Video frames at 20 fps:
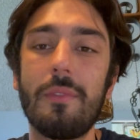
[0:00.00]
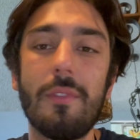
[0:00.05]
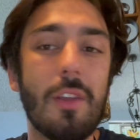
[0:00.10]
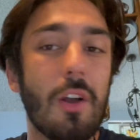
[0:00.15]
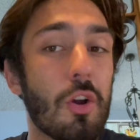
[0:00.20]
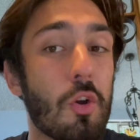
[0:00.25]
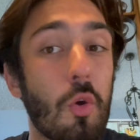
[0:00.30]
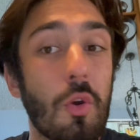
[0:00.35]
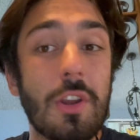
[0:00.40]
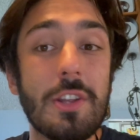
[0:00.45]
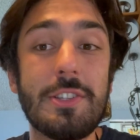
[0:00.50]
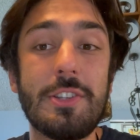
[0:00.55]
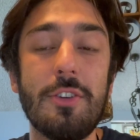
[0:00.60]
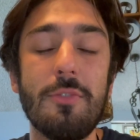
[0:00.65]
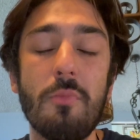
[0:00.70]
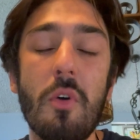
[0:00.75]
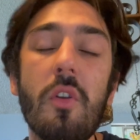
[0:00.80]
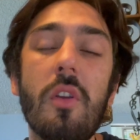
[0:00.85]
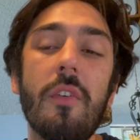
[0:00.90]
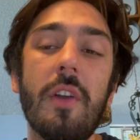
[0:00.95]
According to
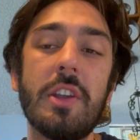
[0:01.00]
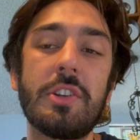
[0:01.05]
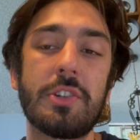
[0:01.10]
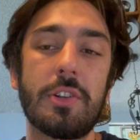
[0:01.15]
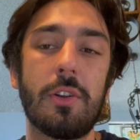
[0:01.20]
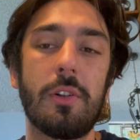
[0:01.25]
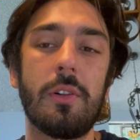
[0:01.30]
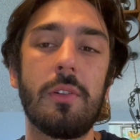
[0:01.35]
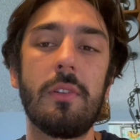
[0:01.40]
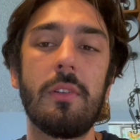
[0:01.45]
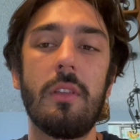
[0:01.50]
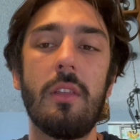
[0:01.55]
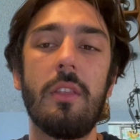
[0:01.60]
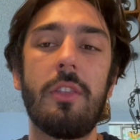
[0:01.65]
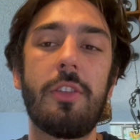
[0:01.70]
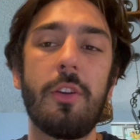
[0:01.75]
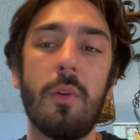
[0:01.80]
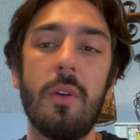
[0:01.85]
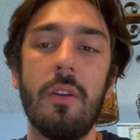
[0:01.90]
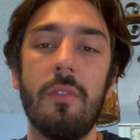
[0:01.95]
motivational
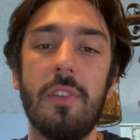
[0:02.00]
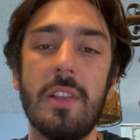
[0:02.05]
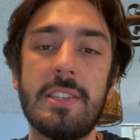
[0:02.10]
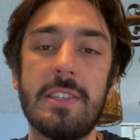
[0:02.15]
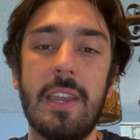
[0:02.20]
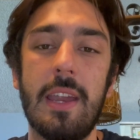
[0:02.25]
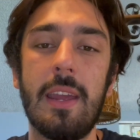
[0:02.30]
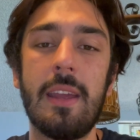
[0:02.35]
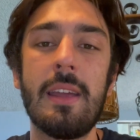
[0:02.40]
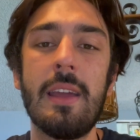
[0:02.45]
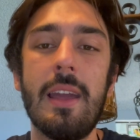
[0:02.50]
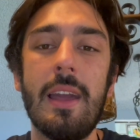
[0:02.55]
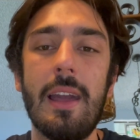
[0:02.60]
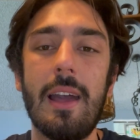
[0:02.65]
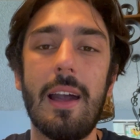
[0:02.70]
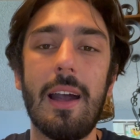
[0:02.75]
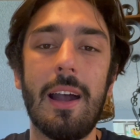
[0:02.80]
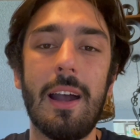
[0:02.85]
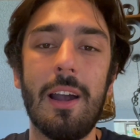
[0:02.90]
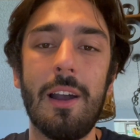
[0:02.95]
theory of listening,
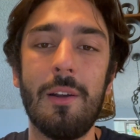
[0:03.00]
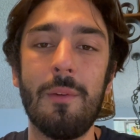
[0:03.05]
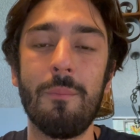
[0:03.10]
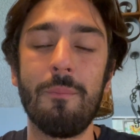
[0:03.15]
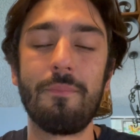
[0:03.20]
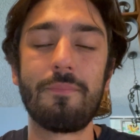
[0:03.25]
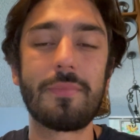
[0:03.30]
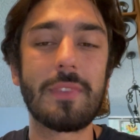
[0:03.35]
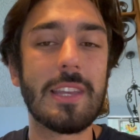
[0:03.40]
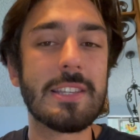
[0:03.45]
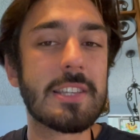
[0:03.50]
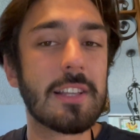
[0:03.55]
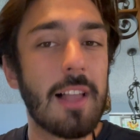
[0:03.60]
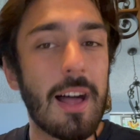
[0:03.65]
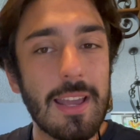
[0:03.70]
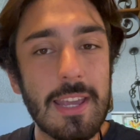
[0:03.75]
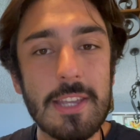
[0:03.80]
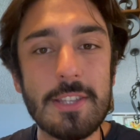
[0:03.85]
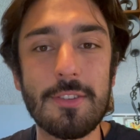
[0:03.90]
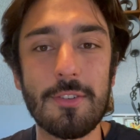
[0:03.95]
it's a
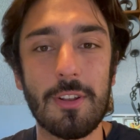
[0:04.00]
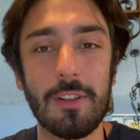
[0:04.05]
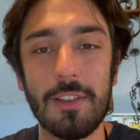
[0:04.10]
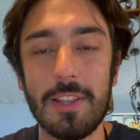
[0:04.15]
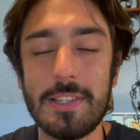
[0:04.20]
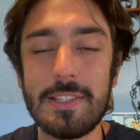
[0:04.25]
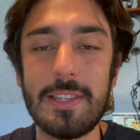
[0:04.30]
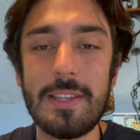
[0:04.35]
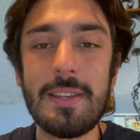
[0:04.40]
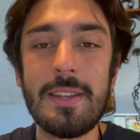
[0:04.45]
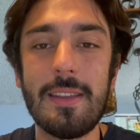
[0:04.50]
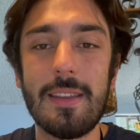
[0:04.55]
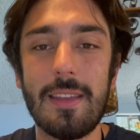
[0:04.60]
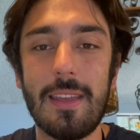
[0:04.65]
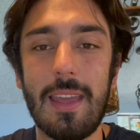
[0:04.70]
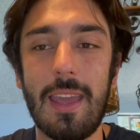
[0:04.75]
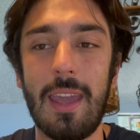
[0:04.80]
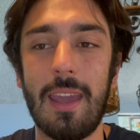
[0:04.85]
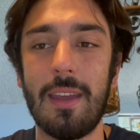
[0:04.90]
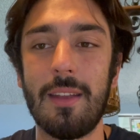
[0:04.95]
lot easier to listen,
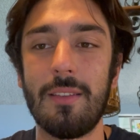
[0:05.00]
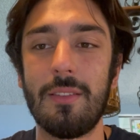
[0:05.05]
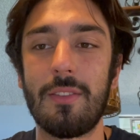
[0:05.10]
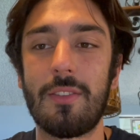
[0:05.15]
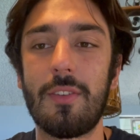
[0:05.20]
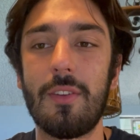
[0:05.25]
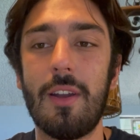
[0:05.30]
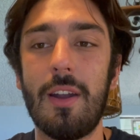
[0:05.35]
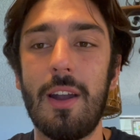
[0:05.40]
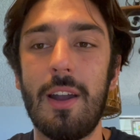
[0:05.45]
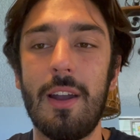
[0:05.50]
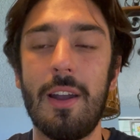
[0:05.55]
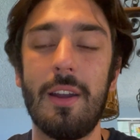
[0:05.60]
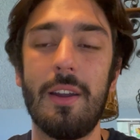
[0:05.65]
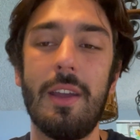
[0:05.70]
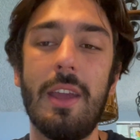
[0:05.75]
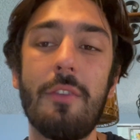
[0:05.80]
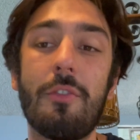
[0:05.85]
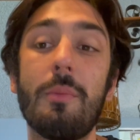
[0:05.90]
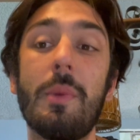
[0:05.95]
and
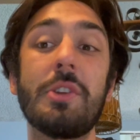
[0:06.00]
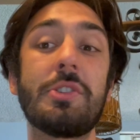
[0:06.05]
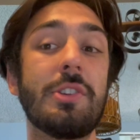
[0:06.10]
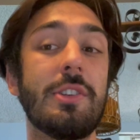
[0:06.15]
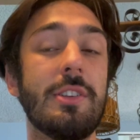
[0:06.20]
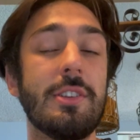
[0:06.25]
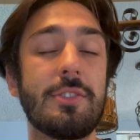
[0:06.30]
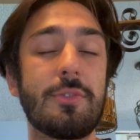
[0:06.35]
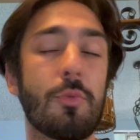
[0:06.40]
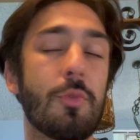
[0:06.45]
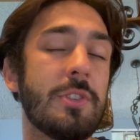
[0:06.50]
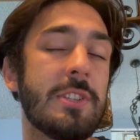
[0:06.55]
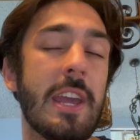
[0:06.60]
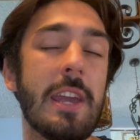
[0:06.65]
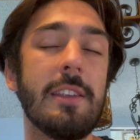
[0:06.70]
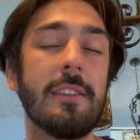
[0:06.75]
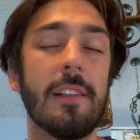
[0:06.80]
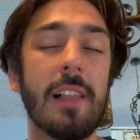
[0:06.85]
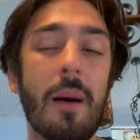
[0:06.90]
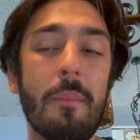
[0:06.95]
information is
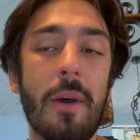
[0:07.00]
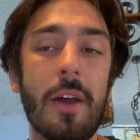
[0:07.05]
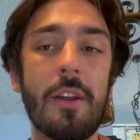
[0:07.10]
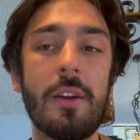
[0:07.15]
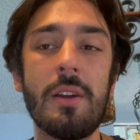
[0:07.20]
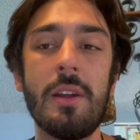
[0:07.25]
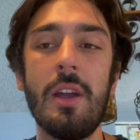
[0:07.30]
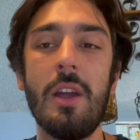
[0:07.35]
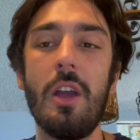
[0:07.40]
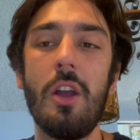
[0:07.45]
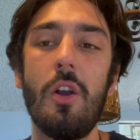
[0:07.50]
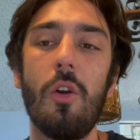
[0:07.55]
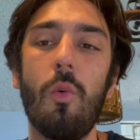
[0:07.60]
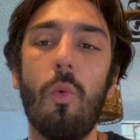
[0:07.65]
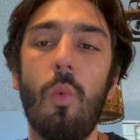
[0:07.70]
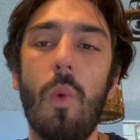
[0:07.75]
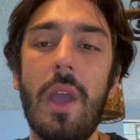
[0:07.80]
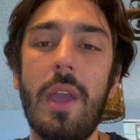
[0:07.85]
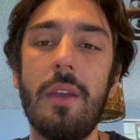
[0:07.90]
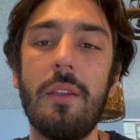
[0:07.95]
retained a lot better
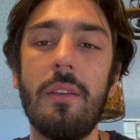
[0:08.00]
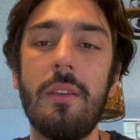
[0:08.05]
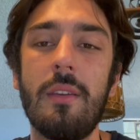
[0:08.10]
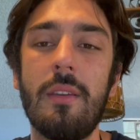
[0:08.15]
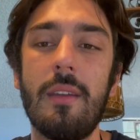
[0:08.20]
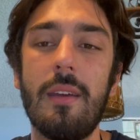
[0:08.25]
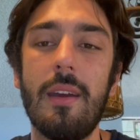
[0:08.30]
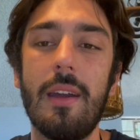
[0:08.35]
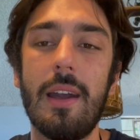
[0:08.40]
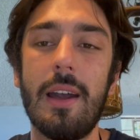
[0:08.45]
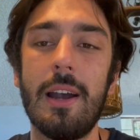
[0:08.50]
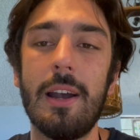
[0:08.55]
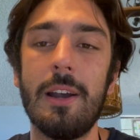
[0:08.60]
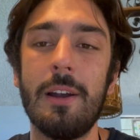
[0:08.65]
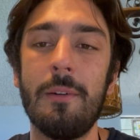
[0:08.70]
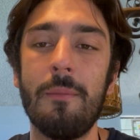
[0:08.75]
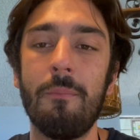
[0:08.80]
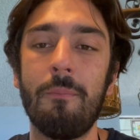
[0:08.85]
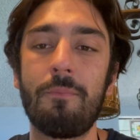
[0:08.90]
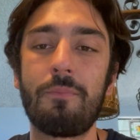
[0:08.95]

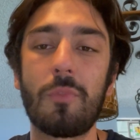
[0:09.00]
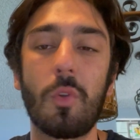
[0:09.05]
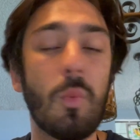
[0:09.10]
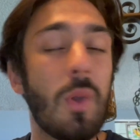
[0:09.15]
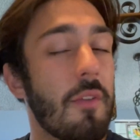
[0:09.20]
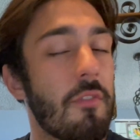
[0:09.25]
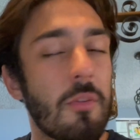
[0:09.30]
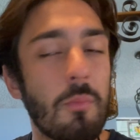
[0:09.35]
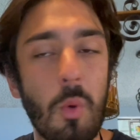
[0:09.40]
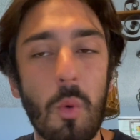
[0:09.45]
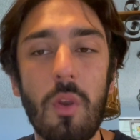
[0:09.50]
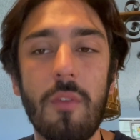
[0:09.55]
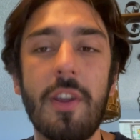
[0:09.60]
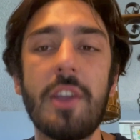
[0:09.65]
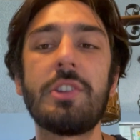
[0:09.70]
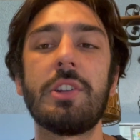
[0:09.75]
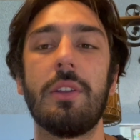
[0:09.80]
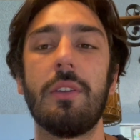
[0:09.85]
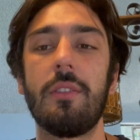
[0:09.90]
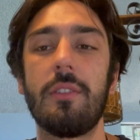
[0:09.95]
when we have a
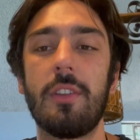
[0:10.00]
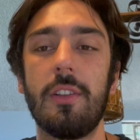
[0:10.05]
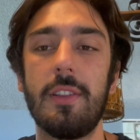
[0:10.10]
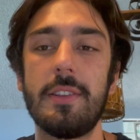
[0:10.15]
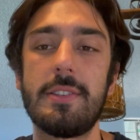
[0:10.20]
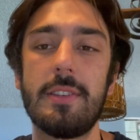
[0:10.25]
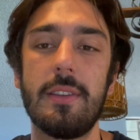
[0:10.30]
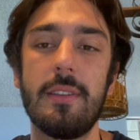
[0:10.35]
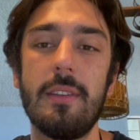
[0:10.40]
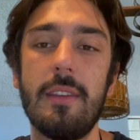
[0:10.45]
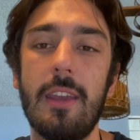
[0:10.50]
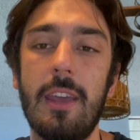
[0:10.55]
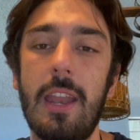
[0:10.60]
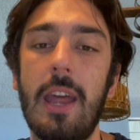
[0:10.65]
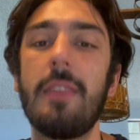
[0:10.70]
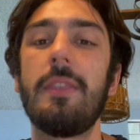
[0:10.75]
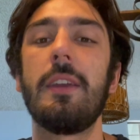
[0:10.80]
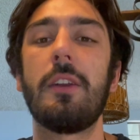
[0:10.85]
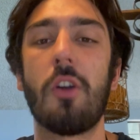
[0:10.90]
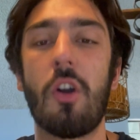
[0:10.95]
motivation to listen. And
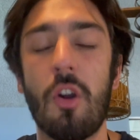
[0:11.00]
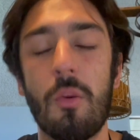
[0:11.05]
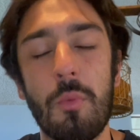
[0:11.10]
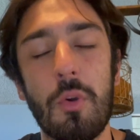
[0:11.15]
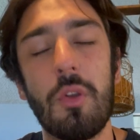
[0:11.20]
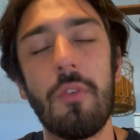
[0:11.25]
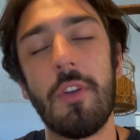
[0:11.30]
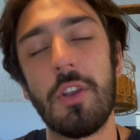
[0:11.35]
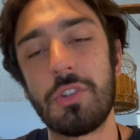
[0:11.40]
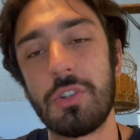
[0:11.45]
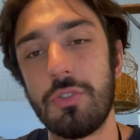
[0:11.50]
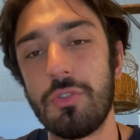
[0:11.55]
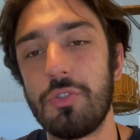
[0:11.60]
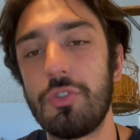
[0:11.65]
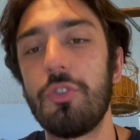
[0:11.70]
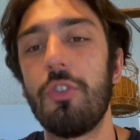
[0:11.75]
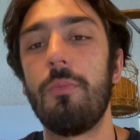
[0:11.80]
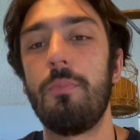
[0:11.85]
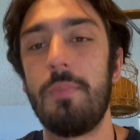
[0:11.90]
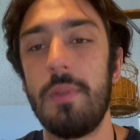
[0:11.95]
I think our motivation
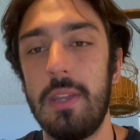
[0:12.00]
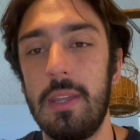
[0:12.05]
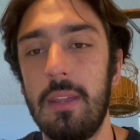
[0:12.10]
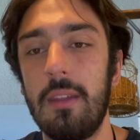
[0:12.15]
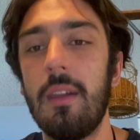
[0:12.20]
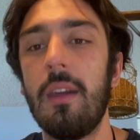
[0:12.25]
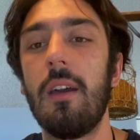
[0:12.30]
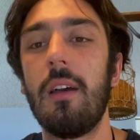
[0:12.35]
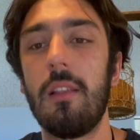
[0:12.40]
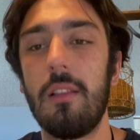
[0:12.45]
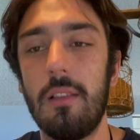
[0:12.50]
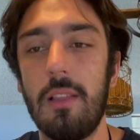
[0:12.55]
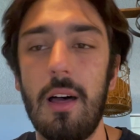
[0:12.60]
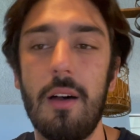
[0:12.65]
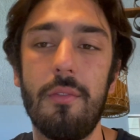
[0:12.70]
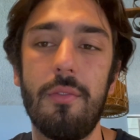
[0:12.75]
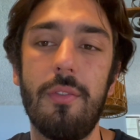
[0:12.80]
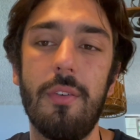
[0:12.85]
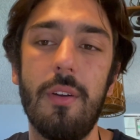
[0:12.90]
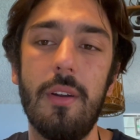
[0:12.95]
should be
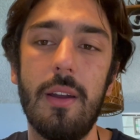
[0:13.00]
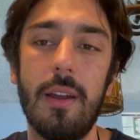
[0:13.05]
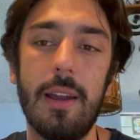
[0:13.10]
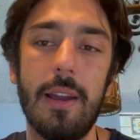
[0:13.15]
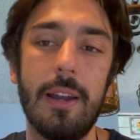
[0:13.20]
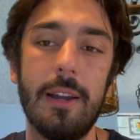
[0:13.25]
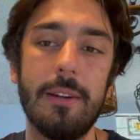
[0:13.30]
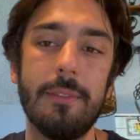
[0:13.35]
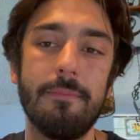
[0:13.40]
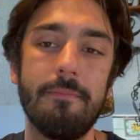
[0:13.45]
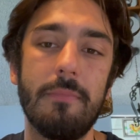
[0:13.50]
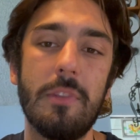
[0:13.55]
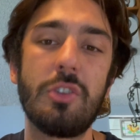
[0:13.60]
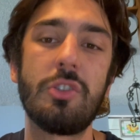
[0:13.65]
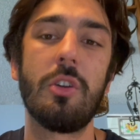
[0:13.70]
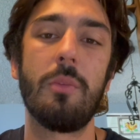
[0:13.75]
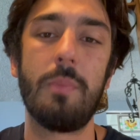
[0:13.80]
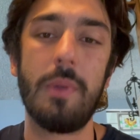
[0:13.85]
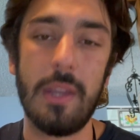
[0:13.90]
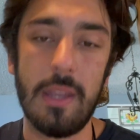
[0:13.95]
love. It
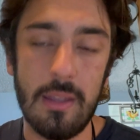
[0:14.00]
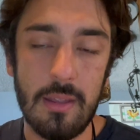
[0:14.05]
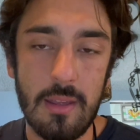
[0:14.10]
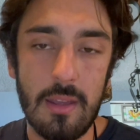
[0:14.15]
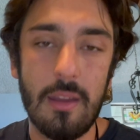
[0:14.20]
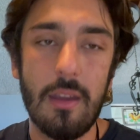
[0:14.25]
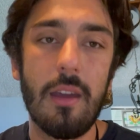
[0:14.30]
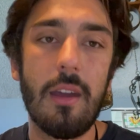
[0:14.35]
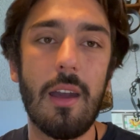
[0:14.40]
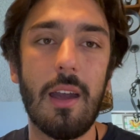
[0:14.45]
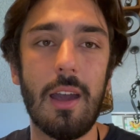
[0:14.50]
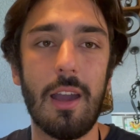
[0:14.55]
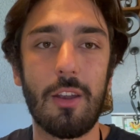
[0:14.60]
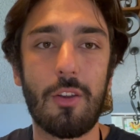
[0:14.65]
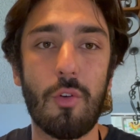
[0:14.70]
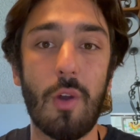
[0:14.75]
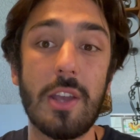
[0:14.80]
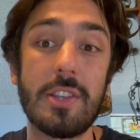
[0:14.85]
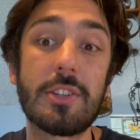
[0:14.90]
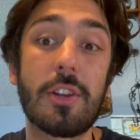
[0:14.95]
should be
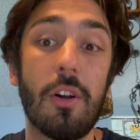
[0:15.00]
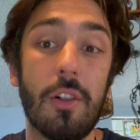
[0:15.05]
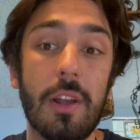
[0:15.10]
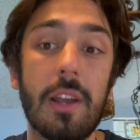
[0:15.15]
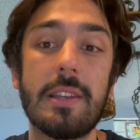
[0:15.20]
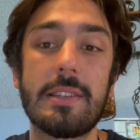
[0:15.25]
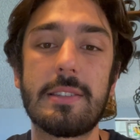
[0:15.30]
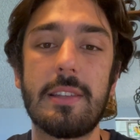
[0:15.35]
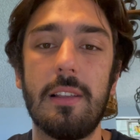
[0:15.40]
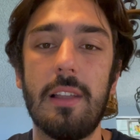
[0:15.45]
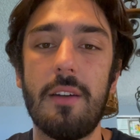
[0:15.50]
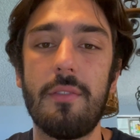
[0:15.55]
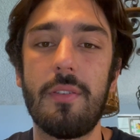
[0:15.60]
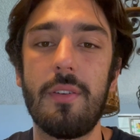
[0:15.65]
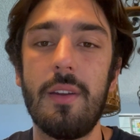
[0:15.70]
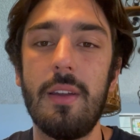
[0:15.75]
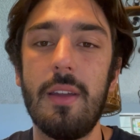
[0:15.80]
Christ calling us to love.